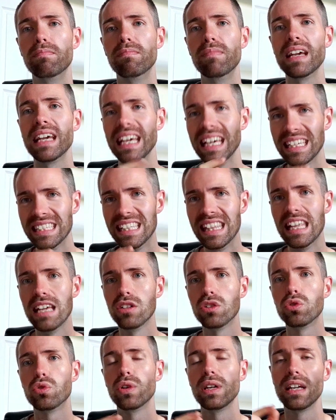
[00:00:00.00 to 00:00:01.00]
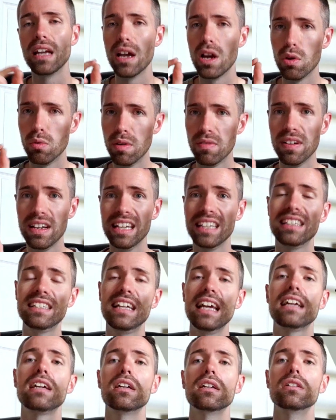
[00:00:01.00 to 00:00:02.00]
It is literally within a
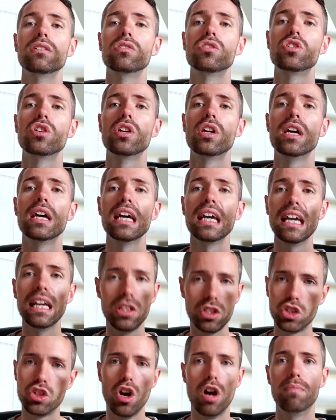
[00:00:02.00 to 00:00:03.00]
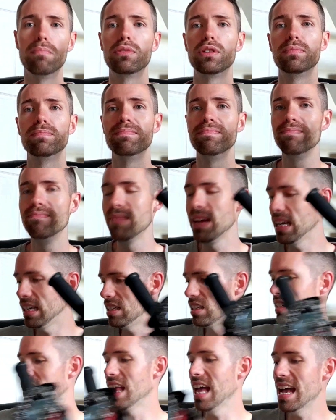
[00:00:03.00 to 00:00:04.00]
second, it stops.
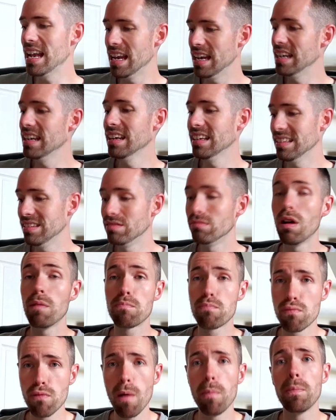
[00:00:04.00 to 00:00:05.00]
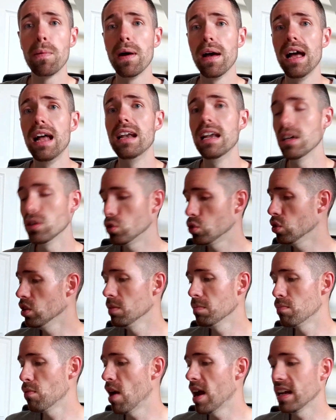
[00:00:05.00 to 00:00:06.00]
It's a proper
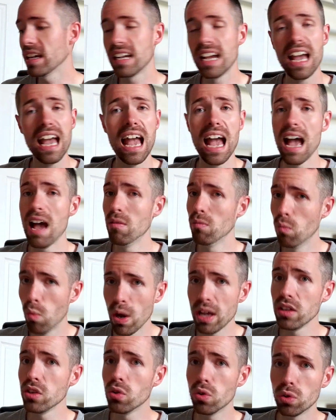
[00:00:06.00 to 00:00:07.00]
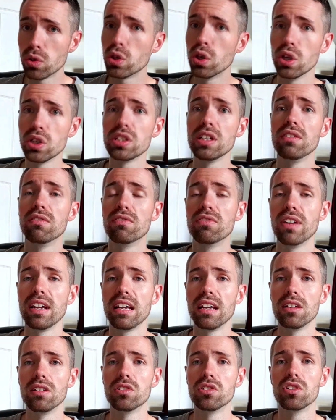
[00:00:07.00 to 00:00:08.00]
electronic brake. And when you're cutting
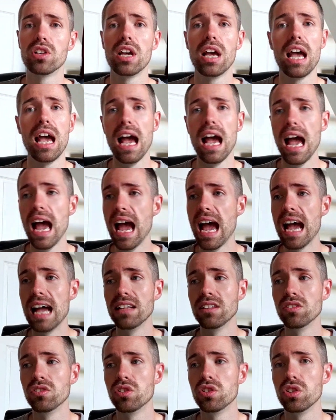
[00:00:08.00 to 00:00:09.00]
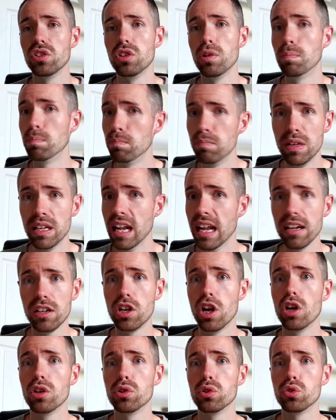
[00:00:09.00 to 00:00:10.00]
things and you let
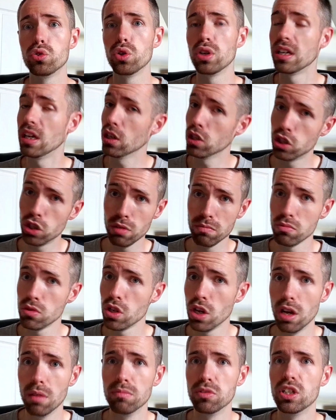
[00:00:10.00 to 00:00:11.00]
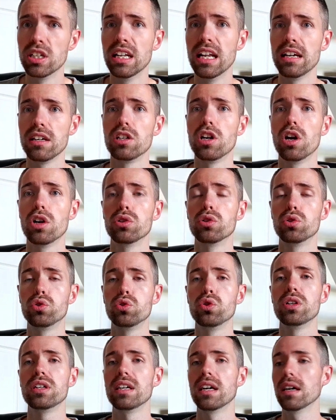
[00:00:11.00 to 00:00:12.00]
go of the trigger, sometimes you let go of the
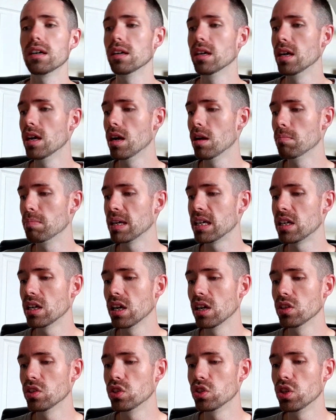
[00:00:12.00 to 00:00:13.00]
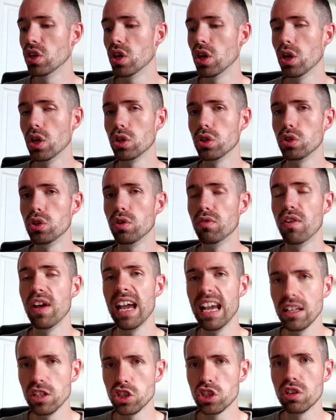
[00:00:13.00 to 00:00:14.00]
trigger because you've
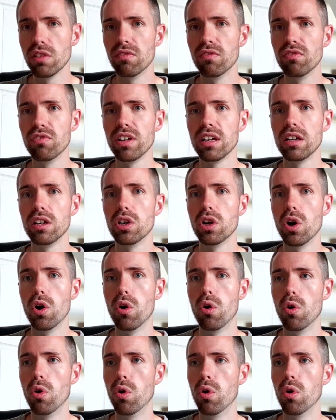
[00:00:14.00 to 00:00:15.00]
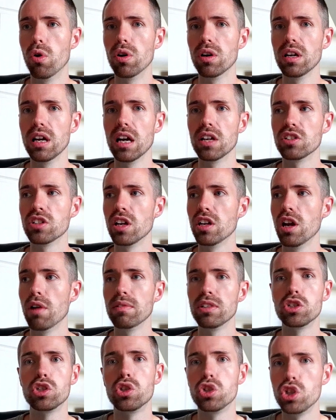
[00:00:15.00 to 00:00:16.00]
hit something, or I don't know,
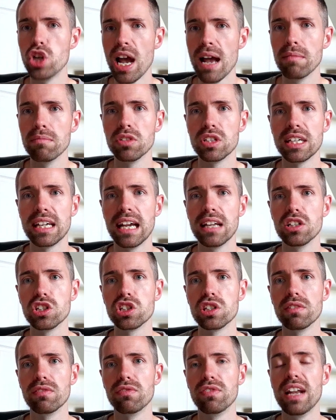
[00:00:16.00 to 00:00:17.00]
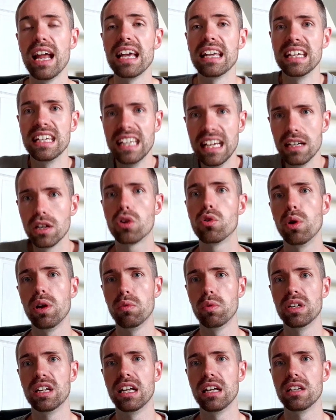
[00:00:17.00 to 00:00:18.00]
it's jammed against something and you need a quick
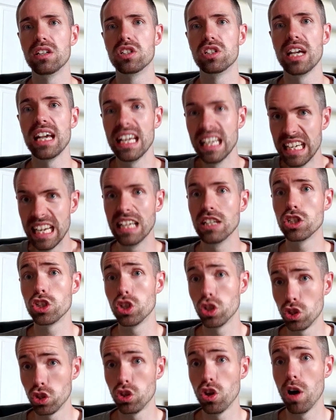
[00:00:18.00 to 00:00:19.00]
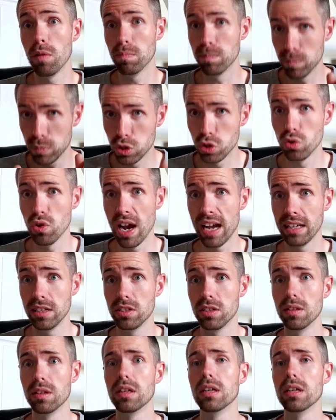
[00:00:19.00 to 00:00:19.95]
release. It needs to stop straight.